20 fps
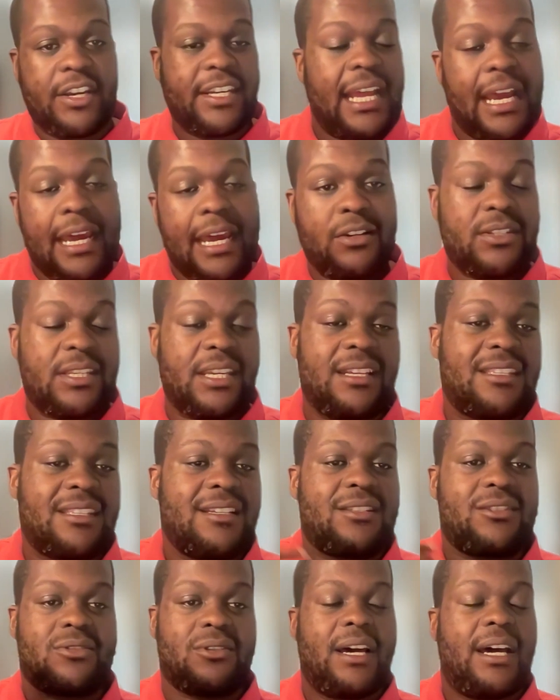it
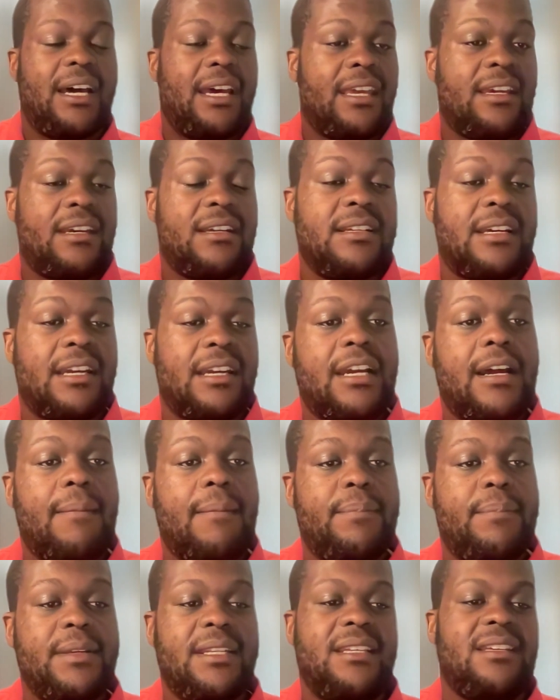annotated, so hired a
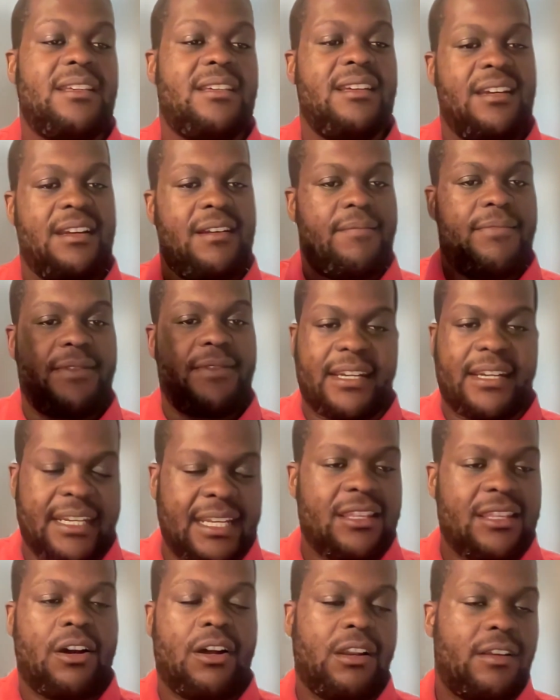company, they
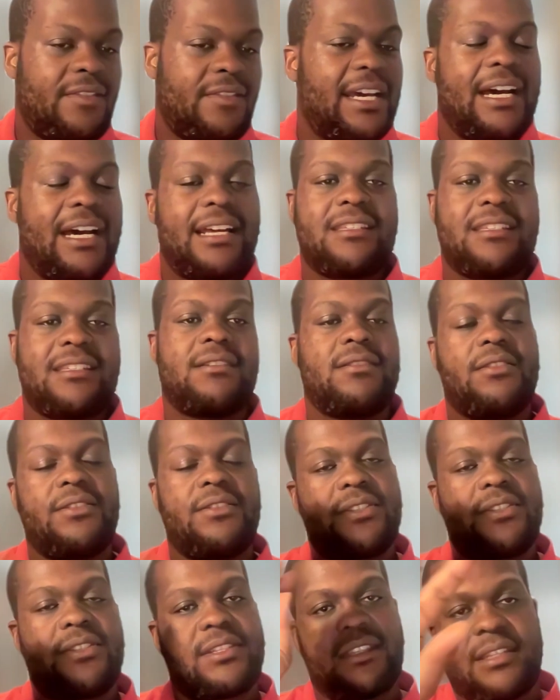read all of the
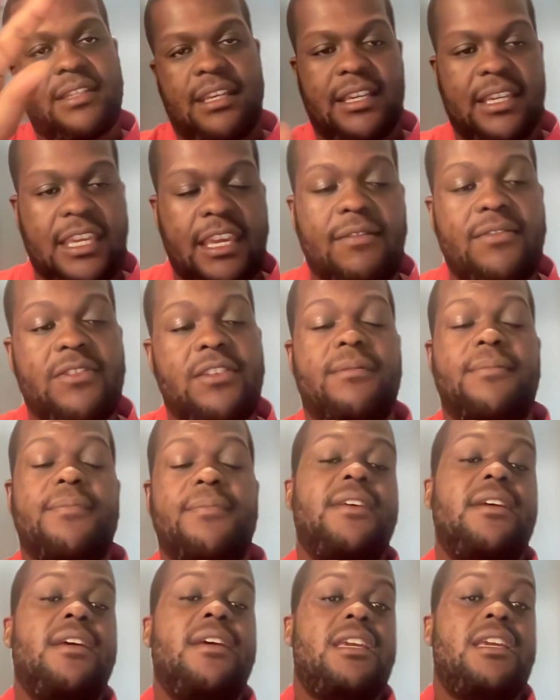articles, they gave them
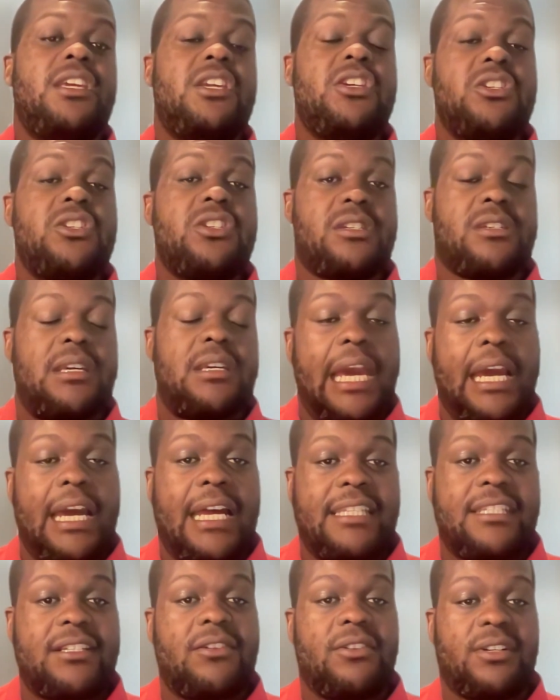each a
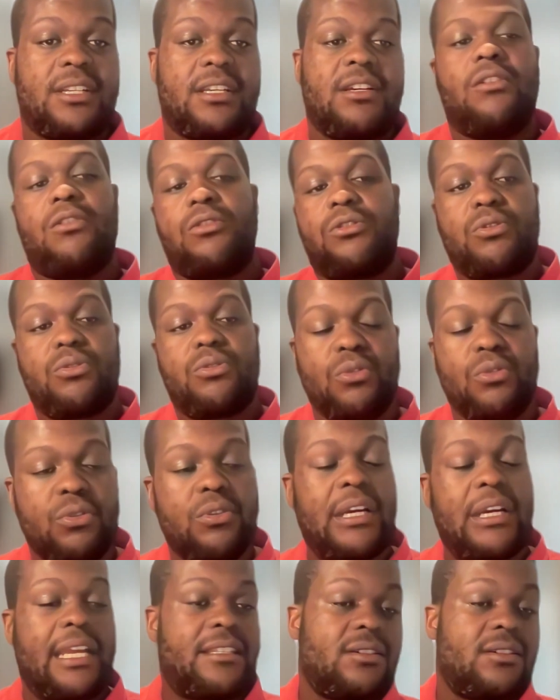category or 2
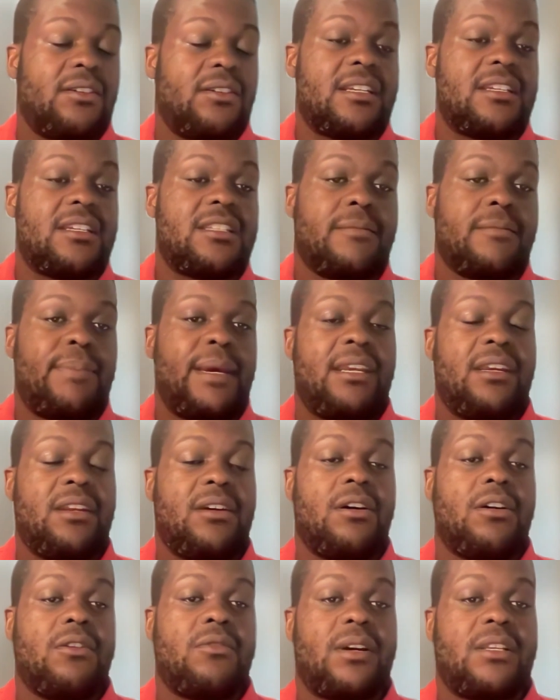categories, depending
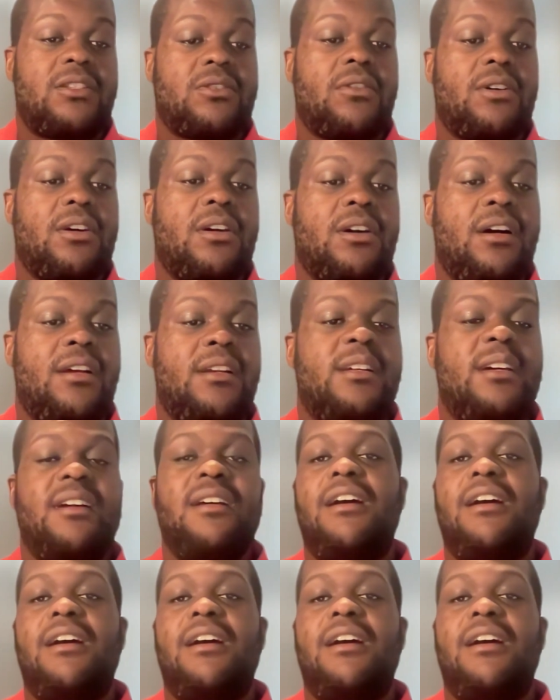on what's going on.